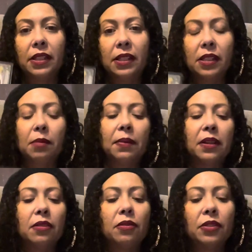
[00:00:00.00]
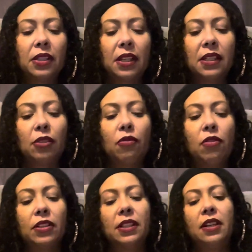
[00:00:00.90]
Six of Pentacles is
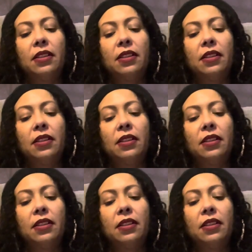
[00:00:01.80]
crossed here.